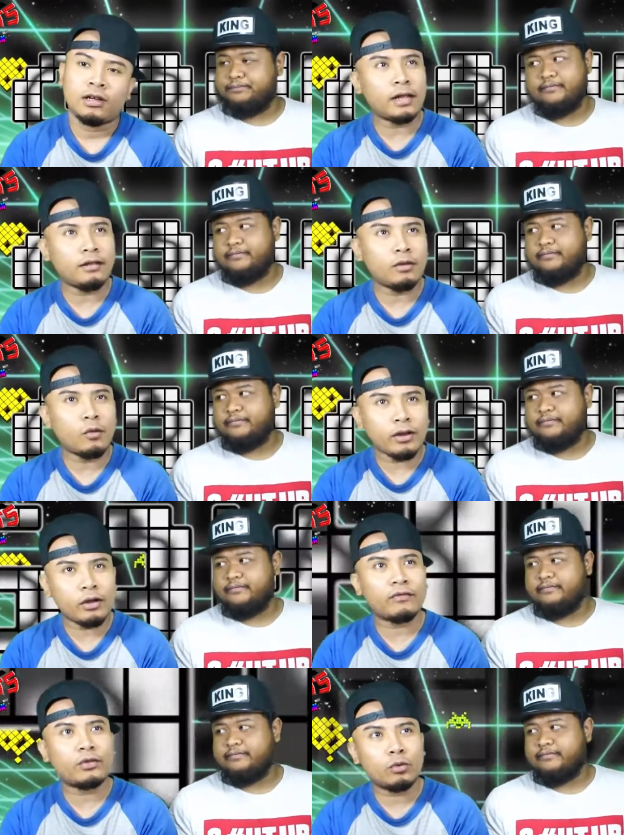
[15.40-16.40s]
Speaker 1: I think what
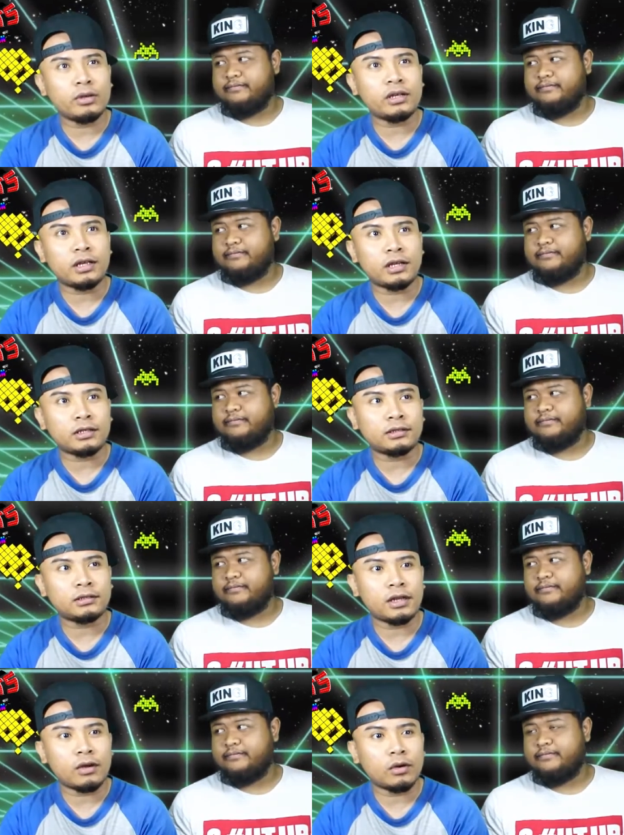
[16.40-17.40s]
you have told me
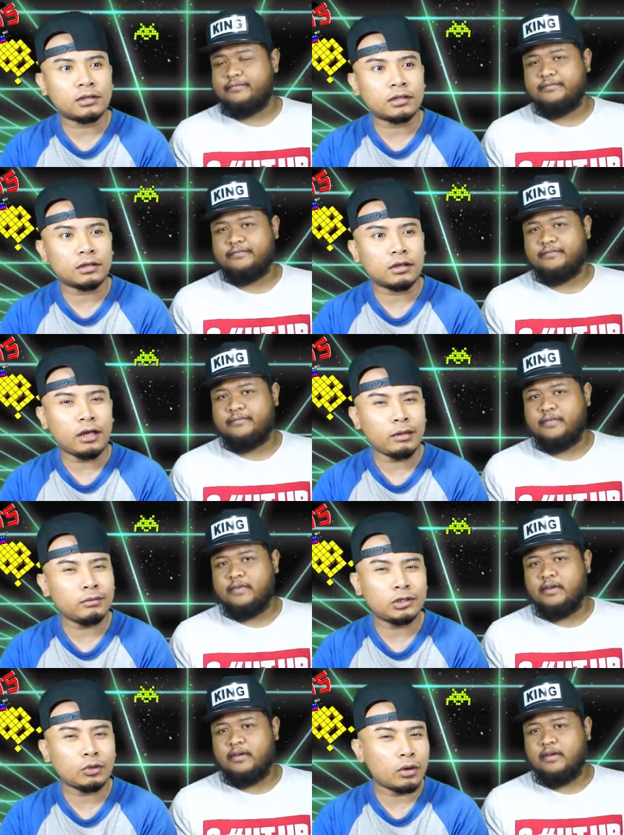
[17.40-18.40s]
is there was a
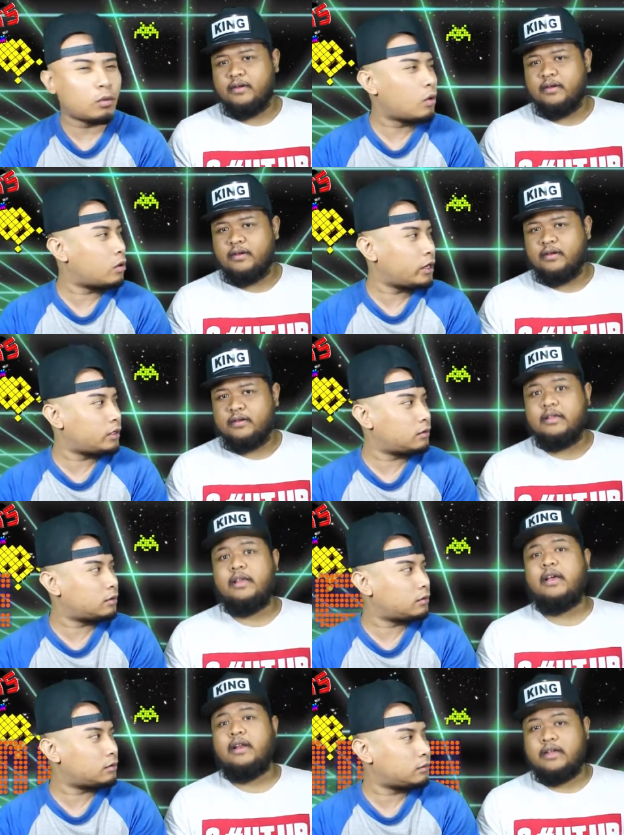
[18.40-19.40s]
game show award.
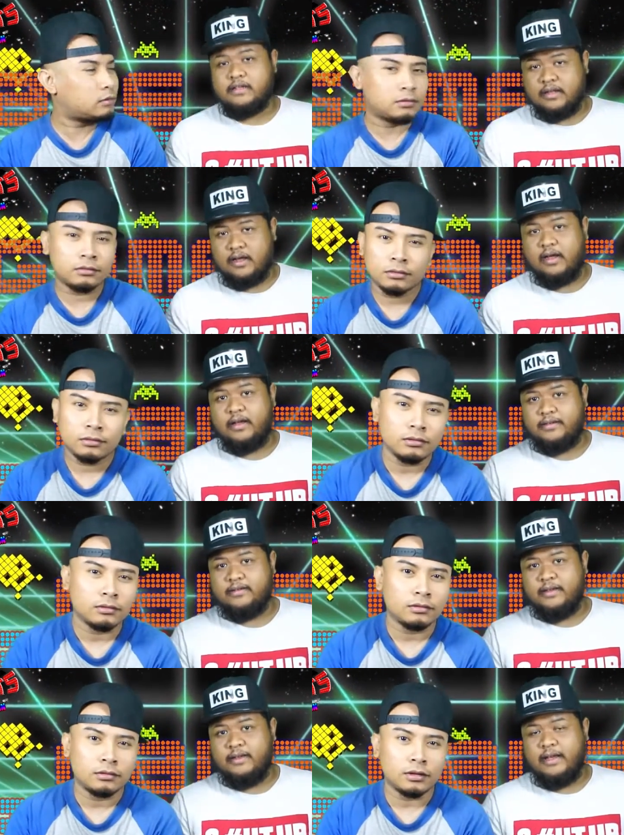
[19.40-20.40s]
Yeah, last night.
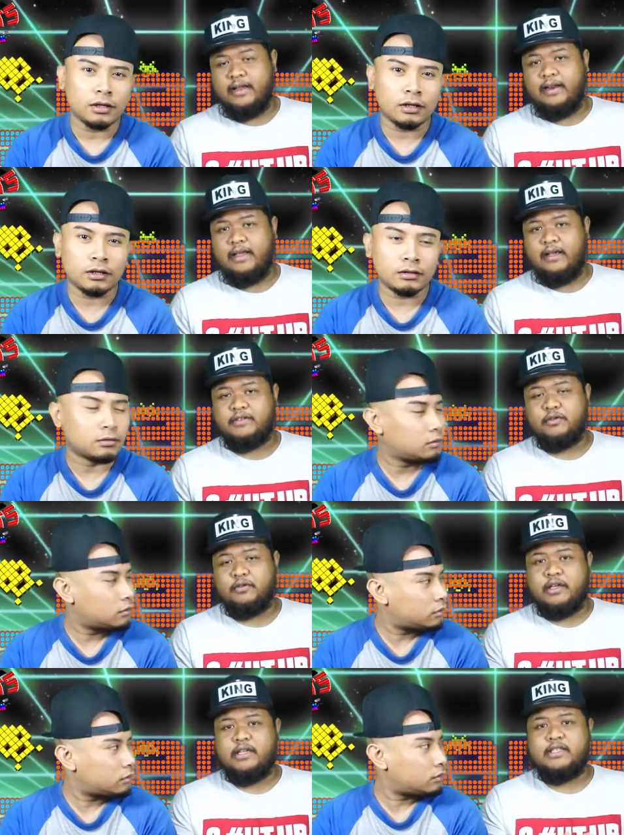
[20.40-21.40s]
And yeah. they have
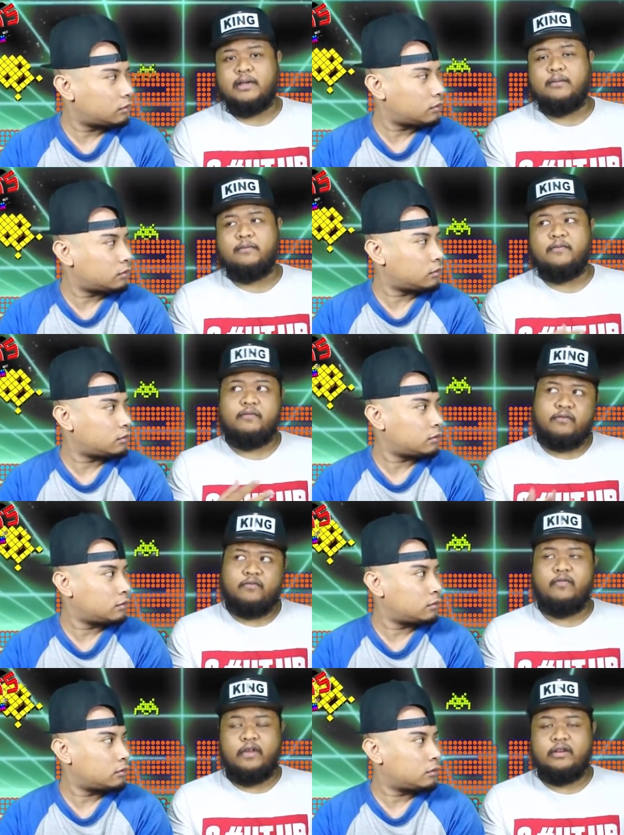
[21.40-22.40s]
Speaker 2: showcased some
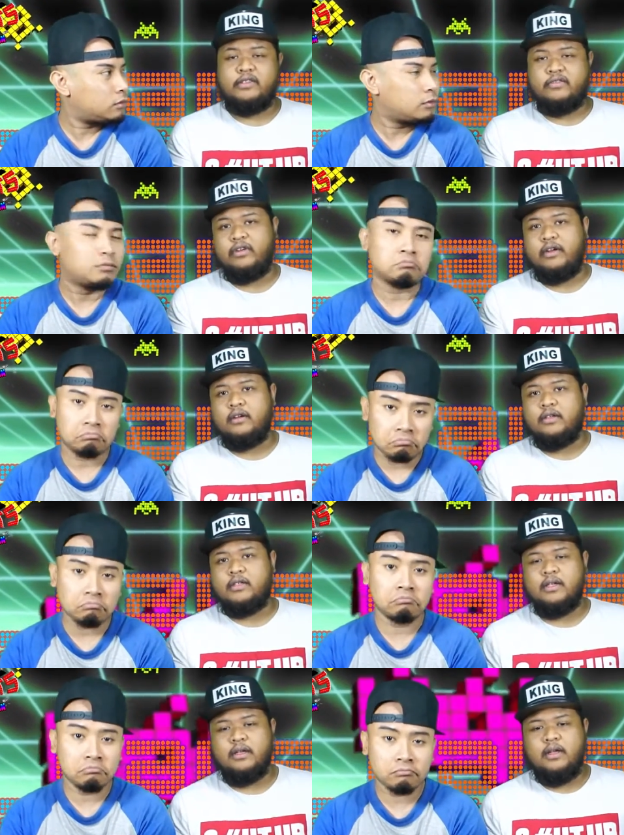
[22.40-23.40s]
various
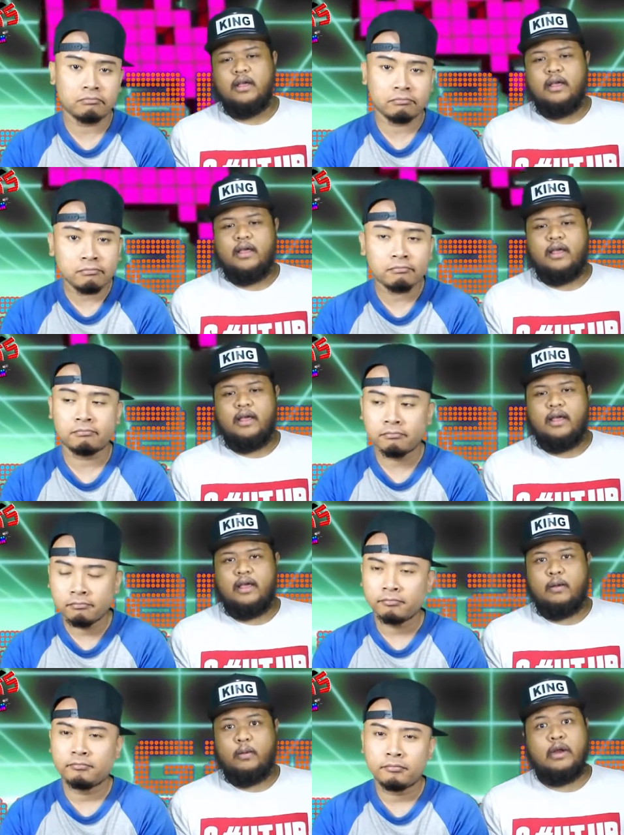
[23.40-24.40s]
trailers.
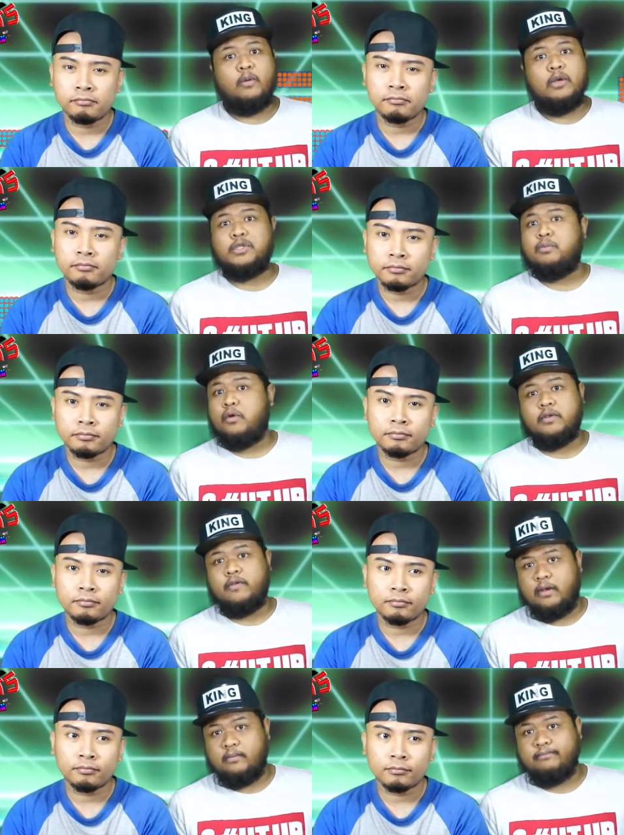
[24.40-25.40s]
And we're gonna watch
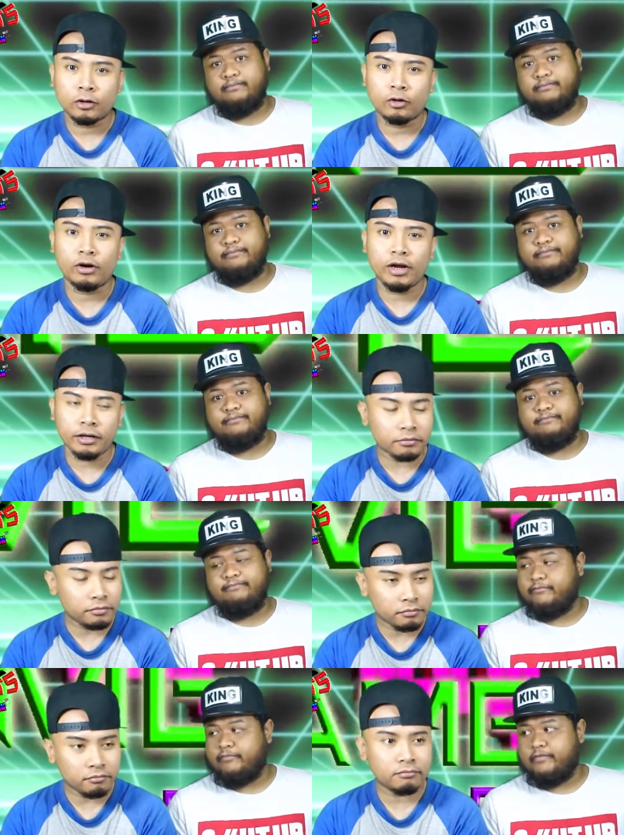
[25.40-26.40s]
most of them. Alright.
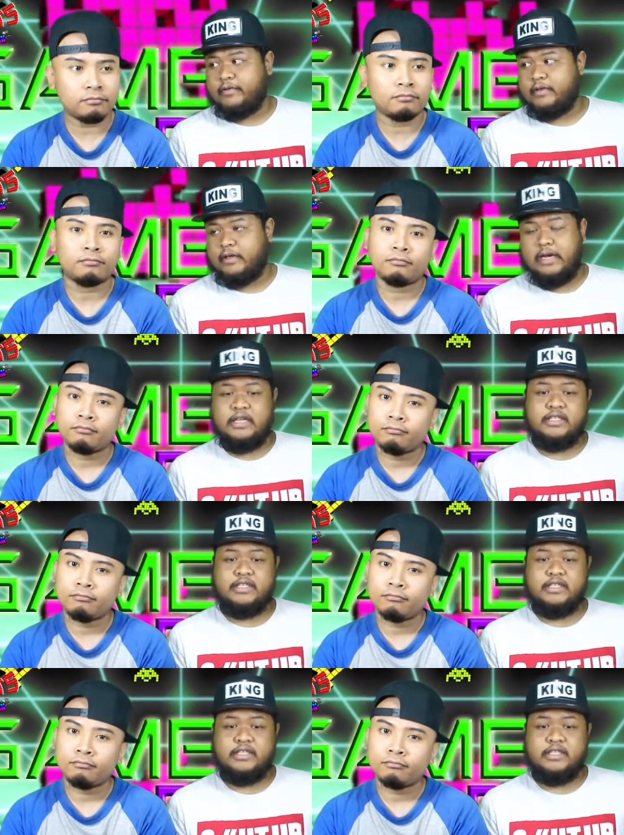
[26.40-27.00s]
And